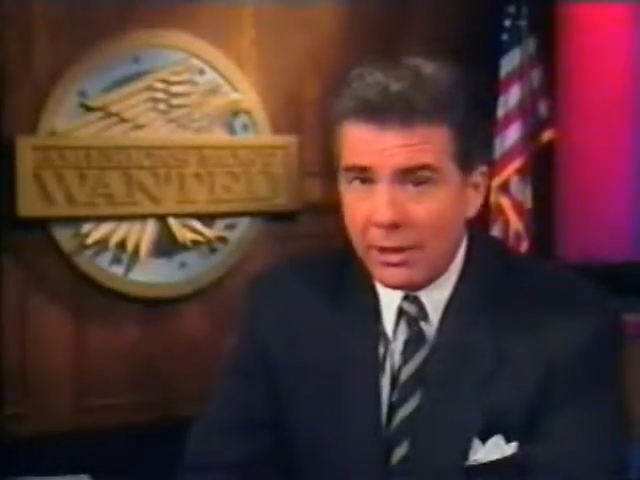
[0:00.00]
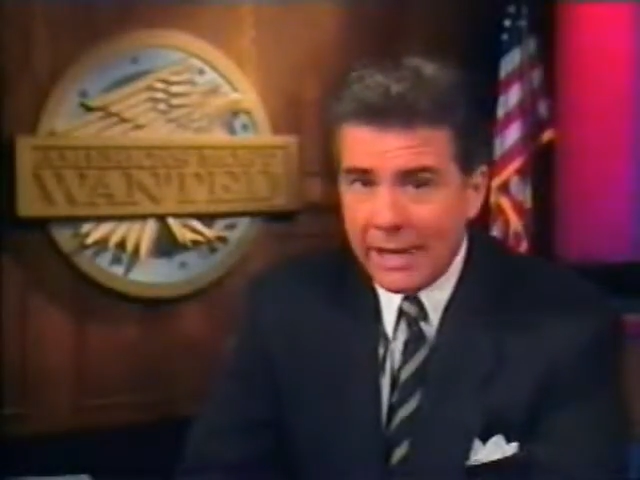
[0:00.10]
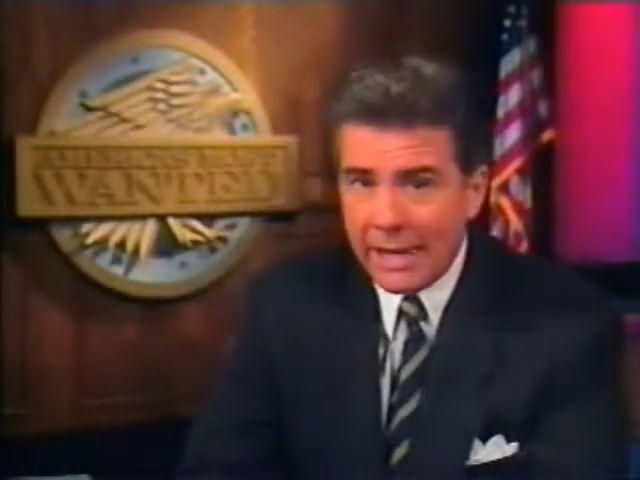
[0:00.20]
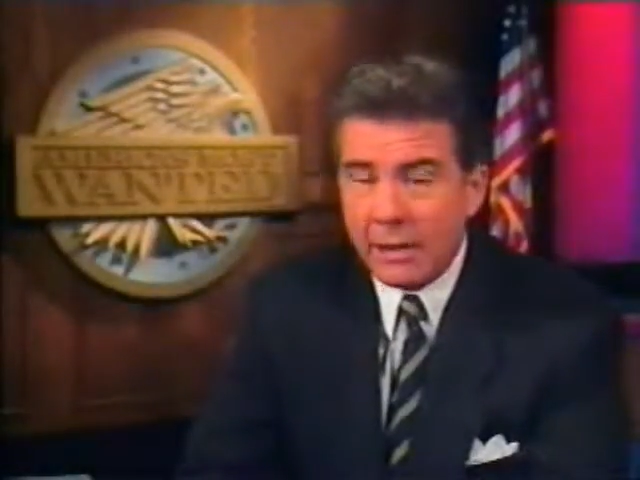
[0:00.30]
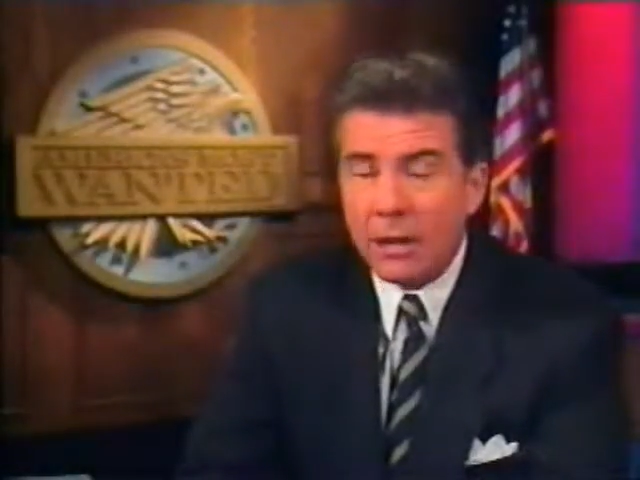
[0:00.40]

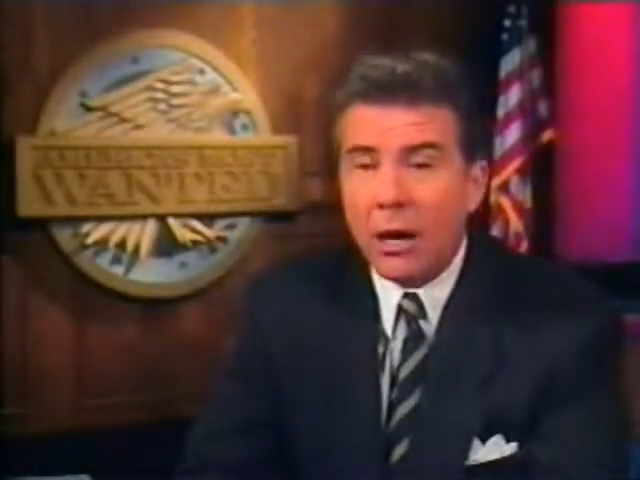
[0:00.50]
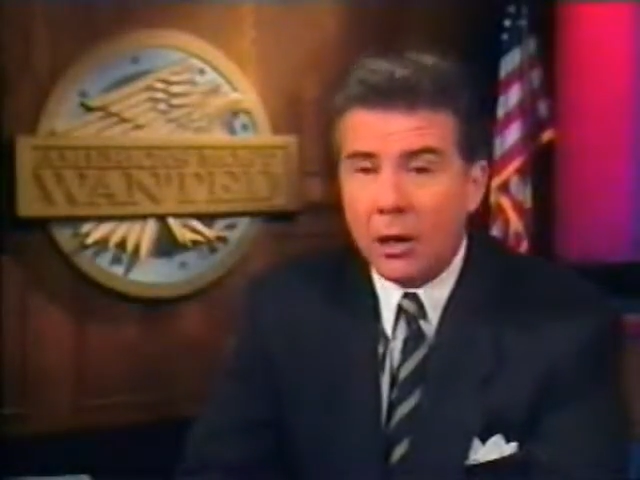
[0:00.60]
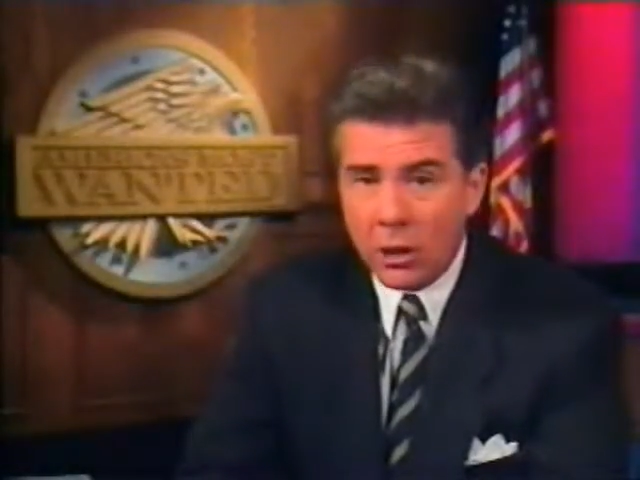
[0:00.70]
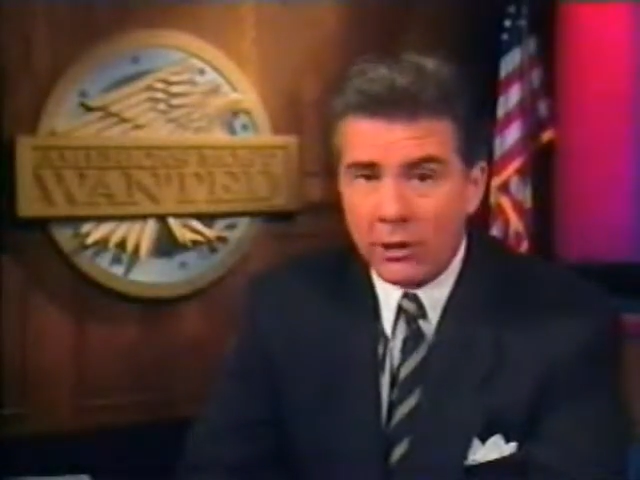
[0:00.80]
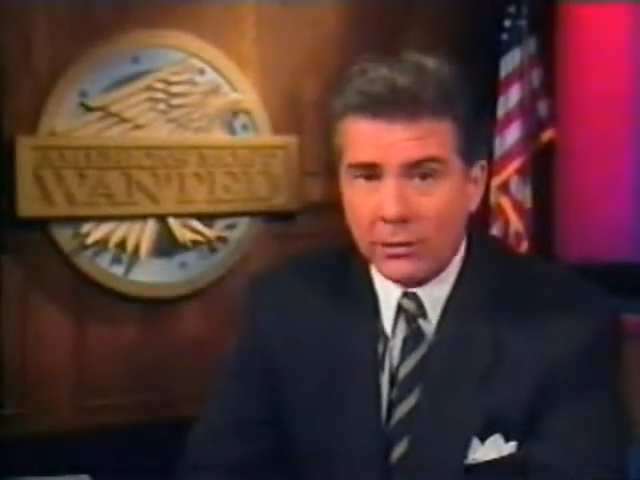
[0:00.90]
gained
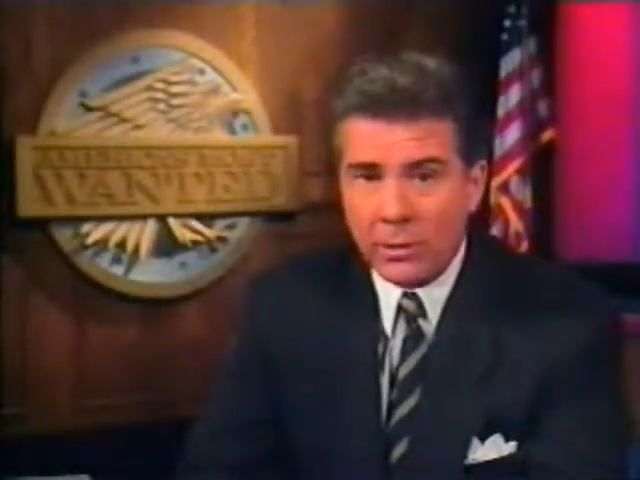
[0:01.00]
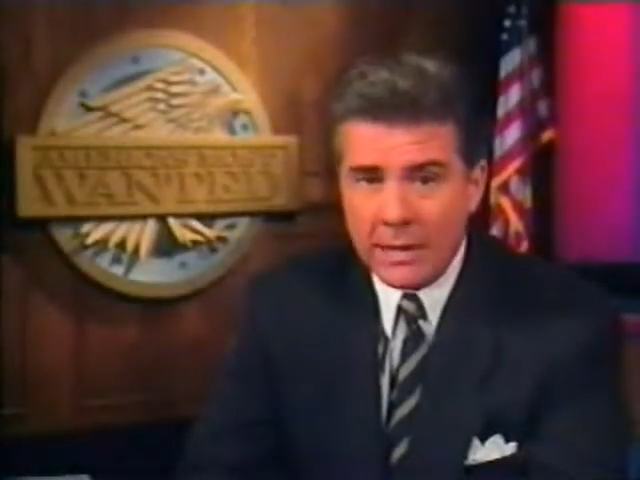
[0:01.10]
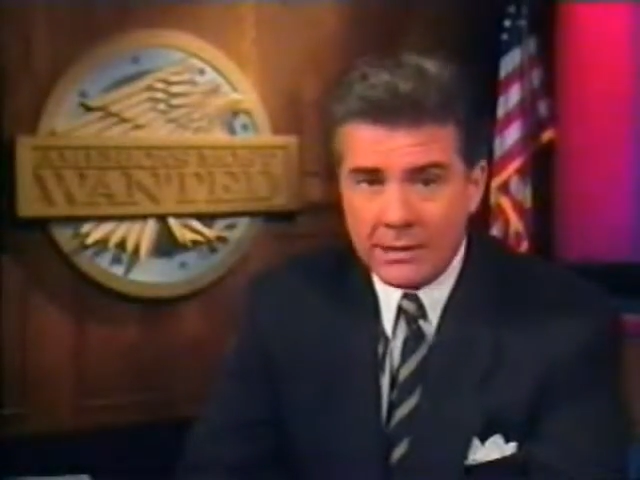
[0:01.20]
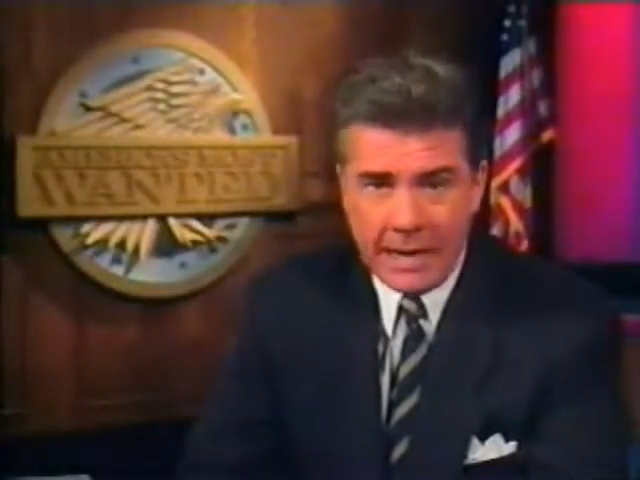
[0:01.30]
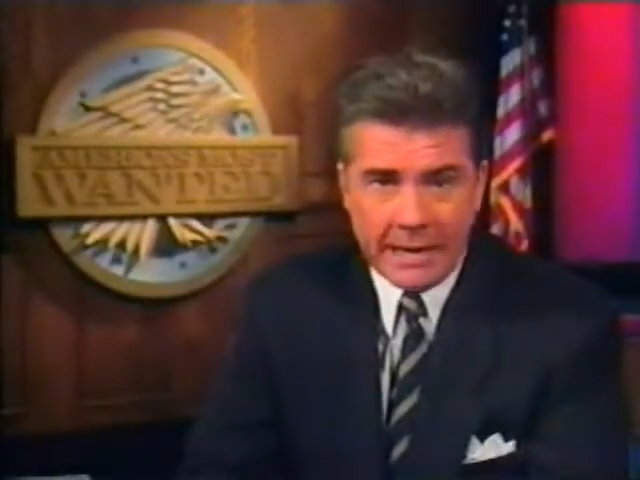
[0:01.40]

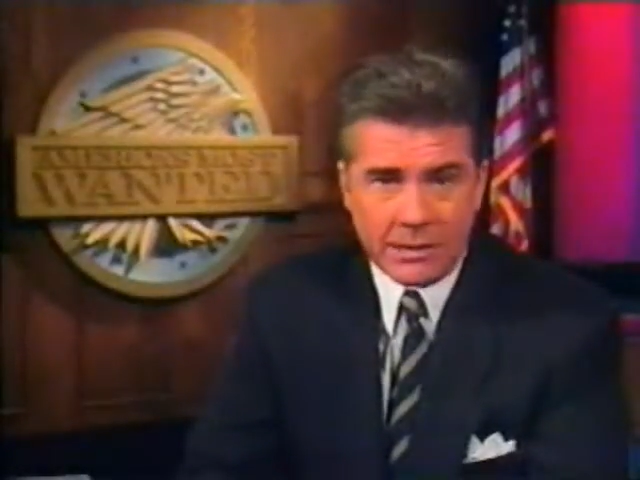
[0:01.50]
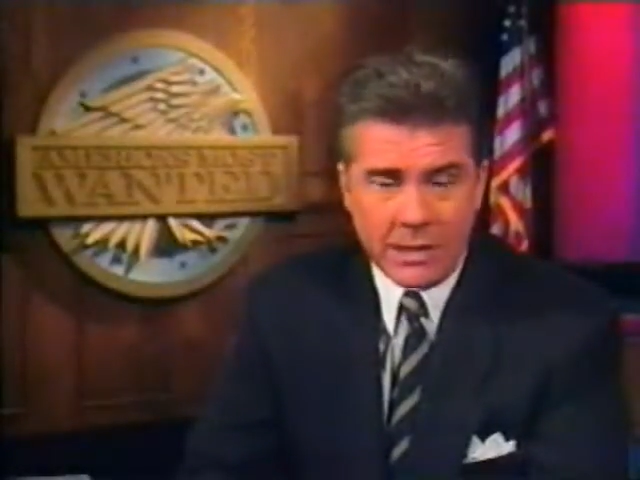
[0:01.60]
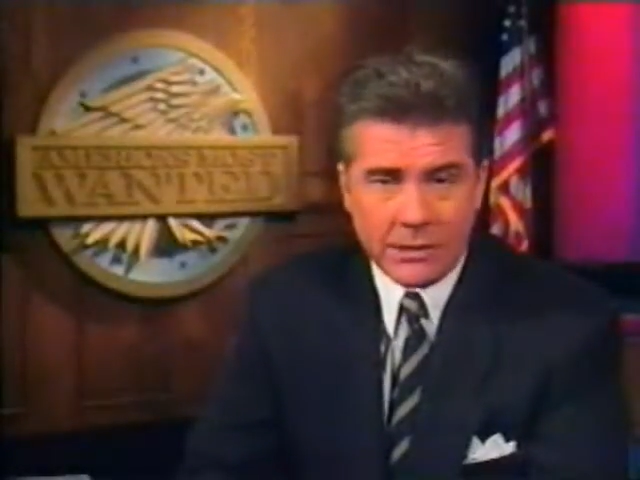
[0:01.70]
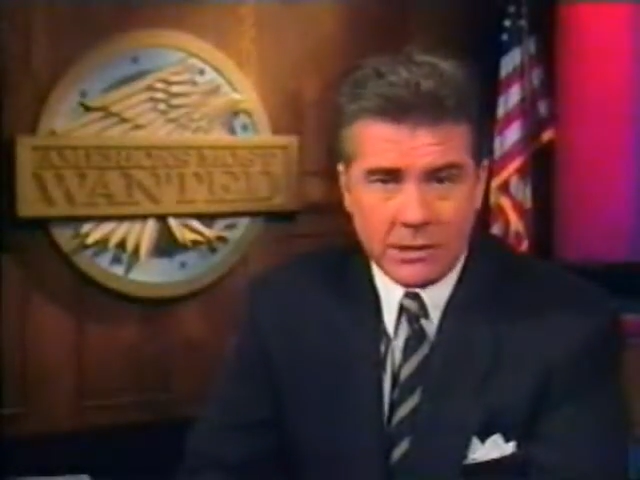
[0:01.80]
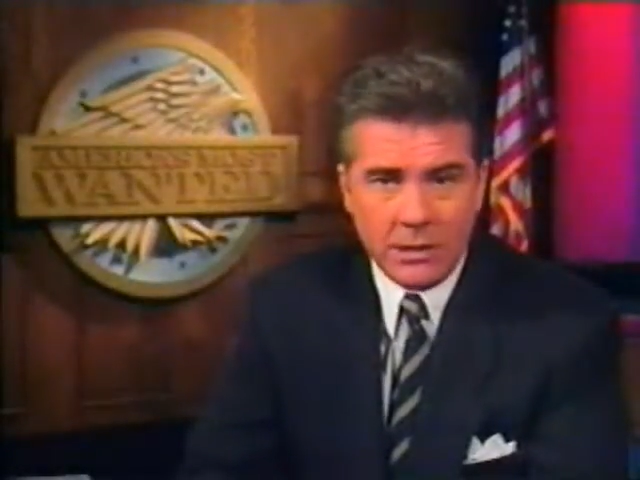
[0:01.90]
unauthorized
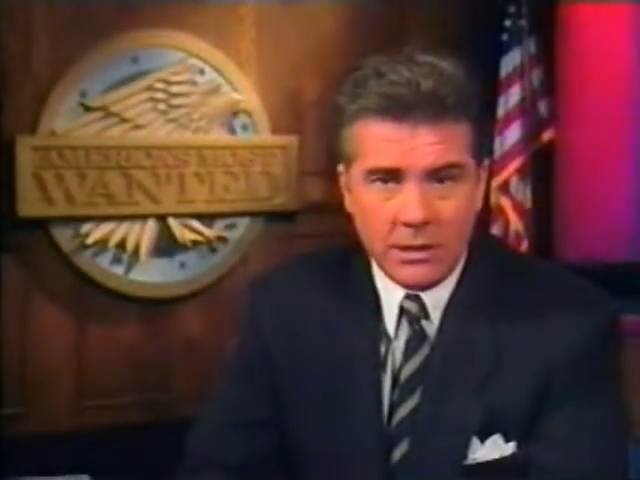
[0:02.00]
access.